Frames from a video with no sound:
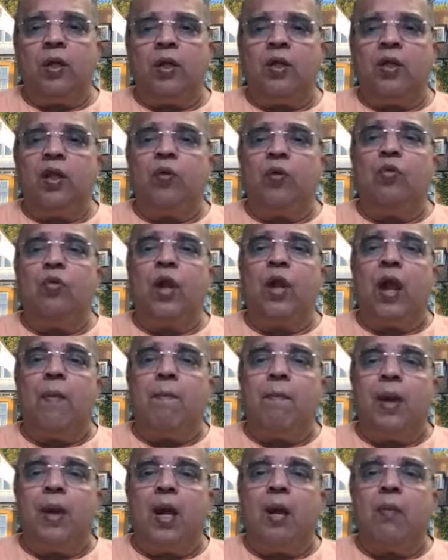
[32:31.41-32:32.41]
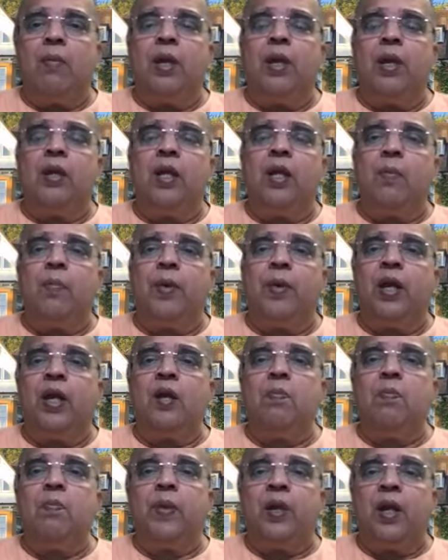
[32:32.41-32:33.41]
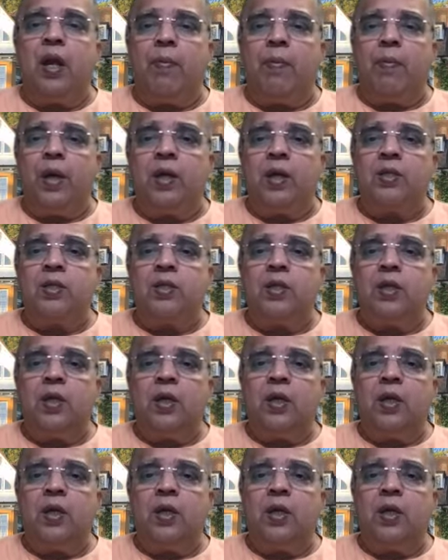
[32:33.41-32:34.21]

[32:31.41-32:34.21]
They would embalm it, keep it in pyramids,